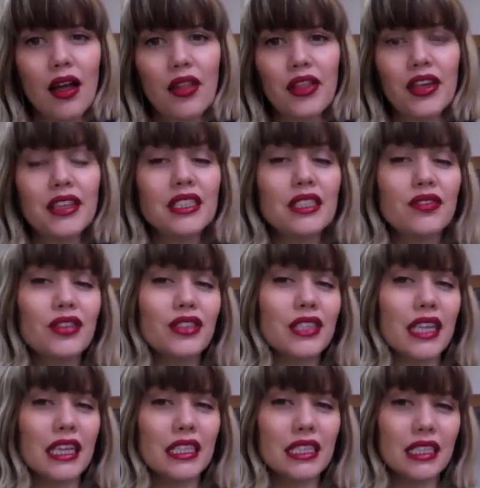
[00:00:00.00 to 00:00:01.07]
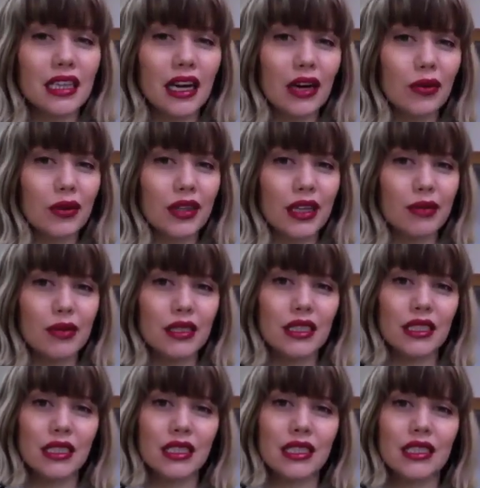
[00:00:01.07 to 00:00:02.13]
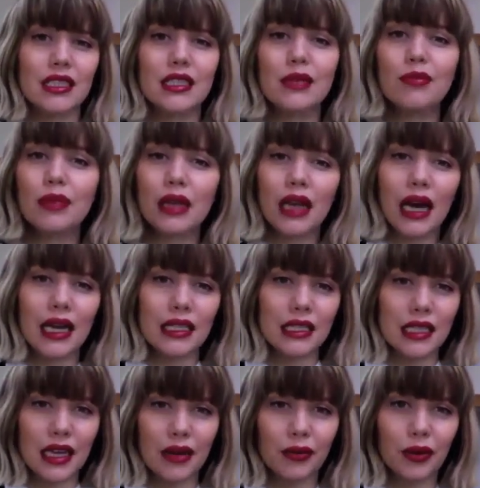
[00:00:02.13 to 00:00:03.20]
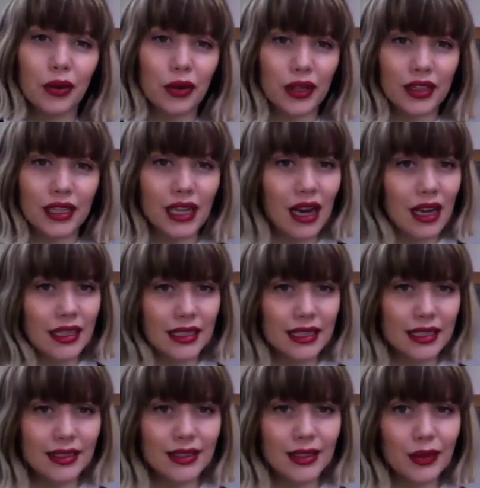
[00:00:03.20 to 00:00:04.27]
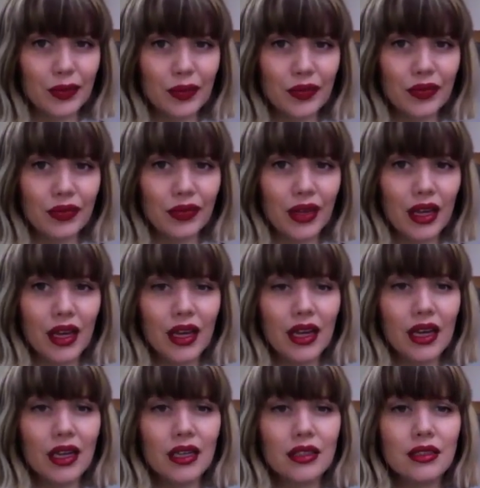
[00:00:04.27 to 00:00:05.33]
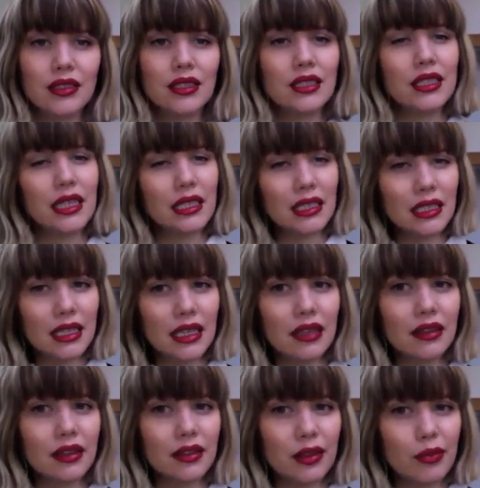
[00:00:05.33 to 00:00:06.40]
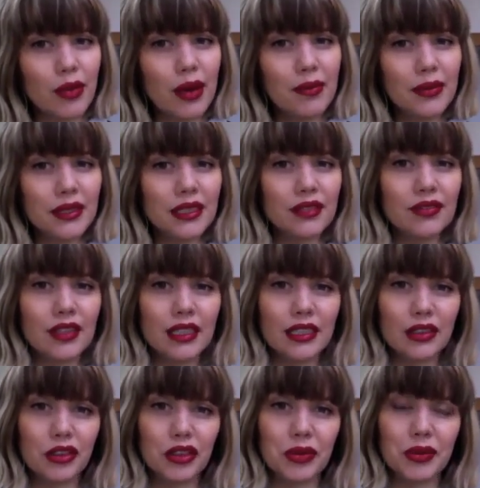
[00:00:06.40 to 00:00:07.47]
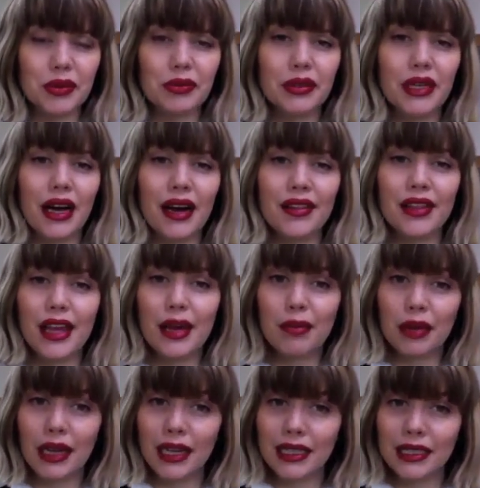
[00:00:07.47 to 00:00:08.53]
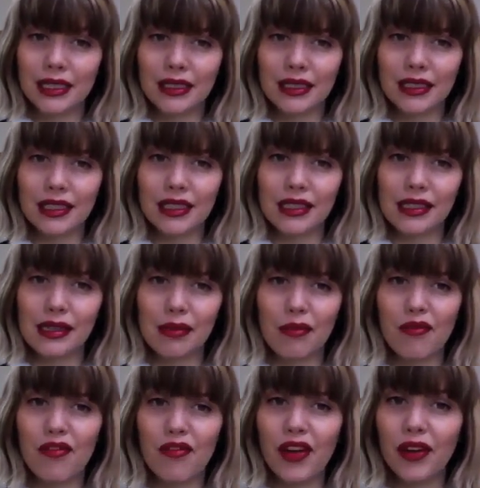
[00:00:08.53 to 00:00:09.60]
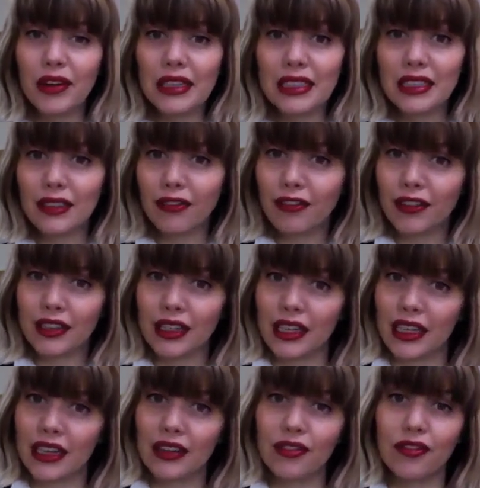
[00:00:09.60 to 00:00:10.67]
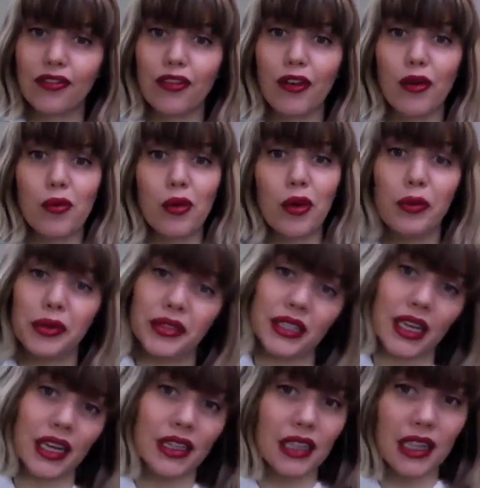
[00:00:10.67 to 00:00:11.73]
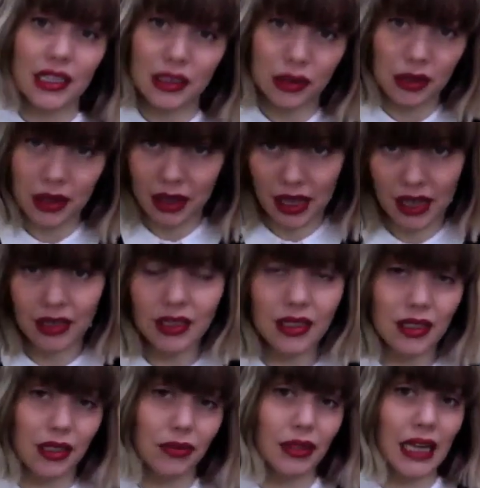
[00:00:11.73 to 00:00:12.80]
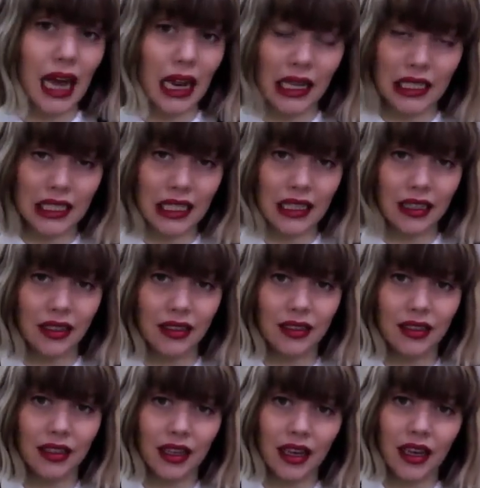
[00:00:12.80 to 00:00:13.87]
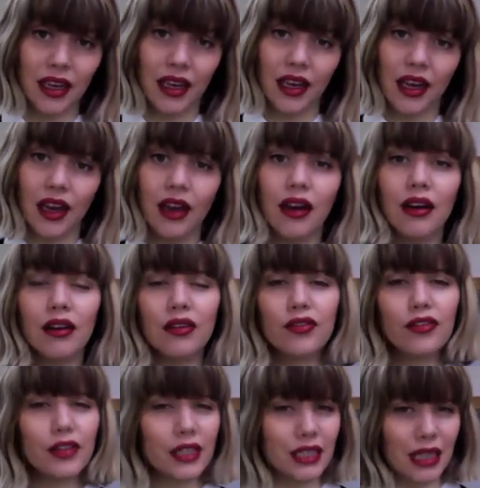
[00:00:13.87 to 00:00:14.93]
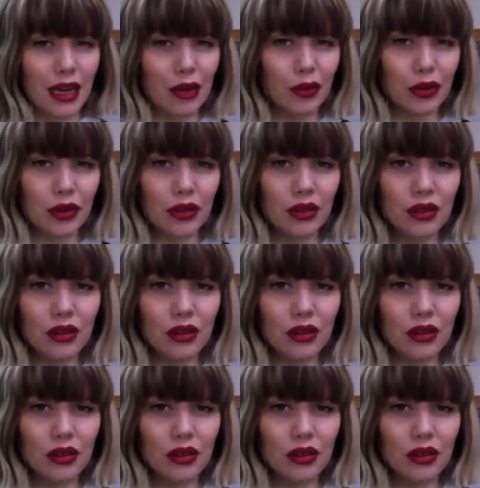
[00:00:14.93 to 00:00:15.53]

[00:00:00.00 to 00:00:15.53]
The interviews are intercut with images that symbolize their role in the art system, suggesting that the members of these groups regard their place in the system very differently from what Muntadas thinks is the reality. For example,